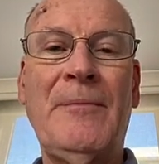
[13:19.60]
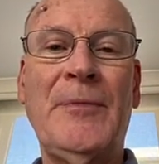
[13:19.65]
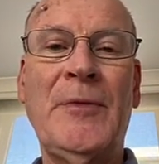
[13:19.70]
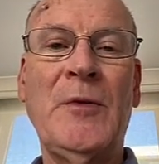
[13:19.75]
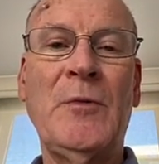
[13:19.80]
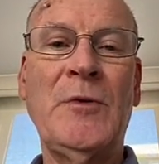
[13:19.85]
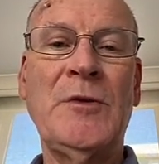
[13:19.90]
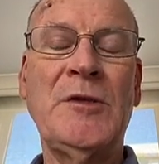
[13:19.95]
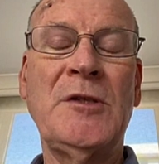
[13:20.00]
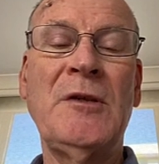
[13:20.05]

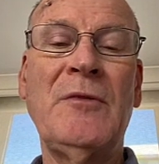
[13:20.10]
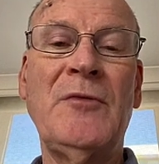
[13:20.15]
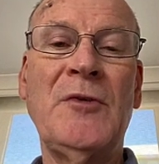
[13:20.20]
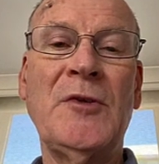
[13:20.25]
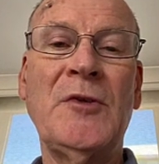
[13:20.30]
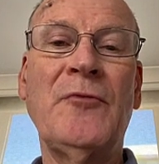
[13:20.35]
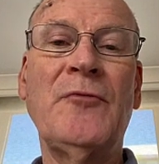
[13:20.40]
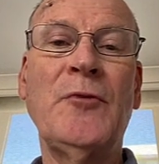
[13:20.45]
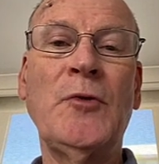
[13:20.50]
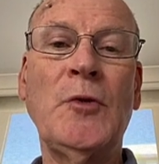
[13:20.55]
which give you
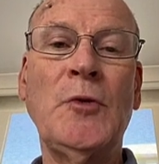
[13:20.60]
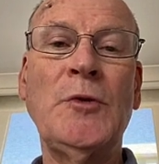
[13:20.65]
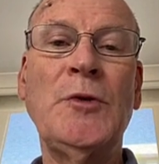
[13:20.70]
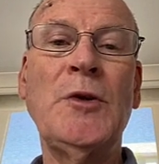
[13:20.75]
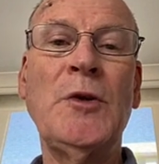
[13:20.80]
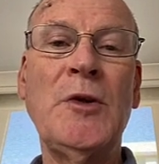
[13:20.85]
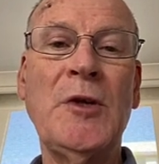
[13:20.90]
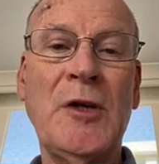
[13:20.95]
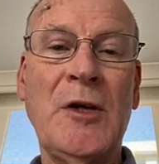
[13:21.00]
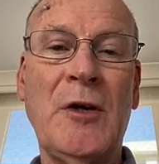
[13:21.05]
the full
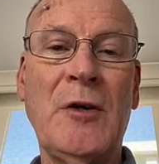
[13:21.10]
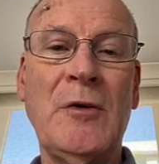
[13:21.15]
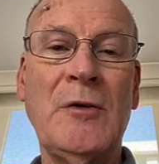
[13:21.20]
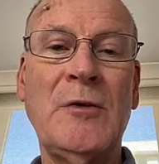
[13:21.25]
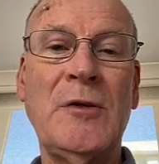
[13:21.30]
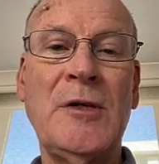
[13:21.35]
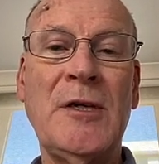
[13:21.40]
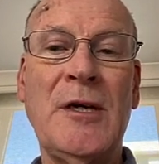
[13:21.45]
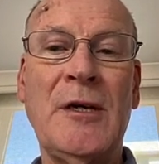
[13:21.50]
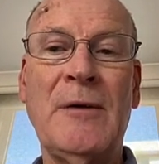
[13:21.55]

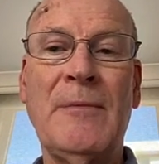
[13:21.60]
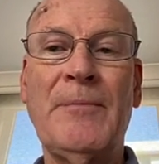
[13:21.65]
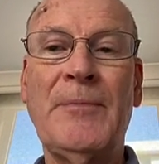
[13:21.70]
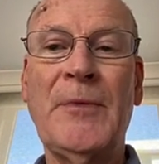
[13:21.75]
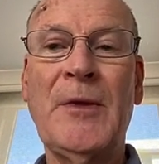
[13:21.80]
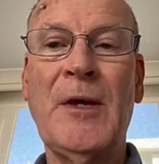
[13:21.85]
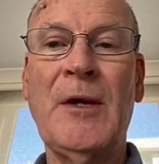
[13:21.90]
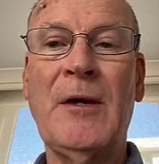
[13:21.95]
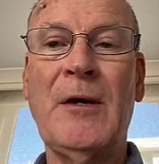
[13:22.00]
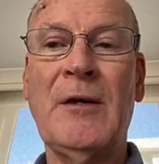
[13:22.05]
Unicode
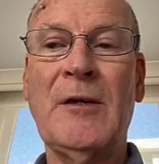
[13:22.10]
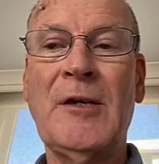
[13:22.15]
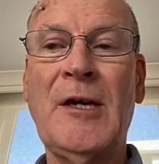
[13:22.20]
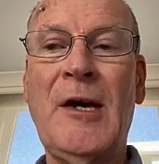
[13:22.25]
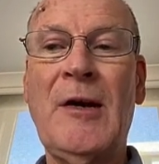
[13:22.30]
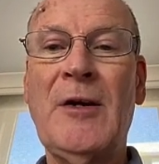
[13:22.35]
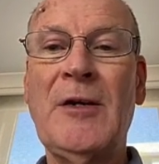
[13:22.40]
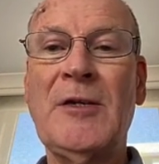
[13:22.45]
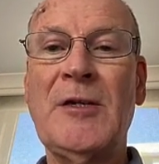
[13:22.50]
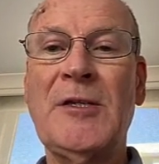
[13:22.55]

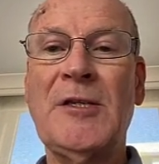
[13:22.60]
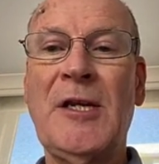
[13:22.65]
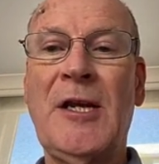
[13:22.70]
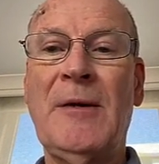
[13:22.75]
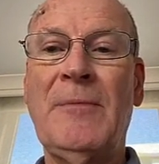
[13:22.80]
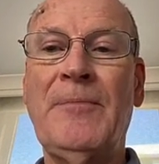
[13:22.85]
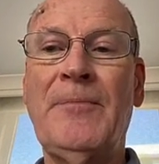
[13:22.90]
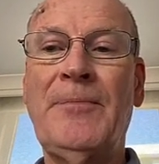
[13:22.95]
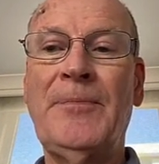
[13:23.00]
character set.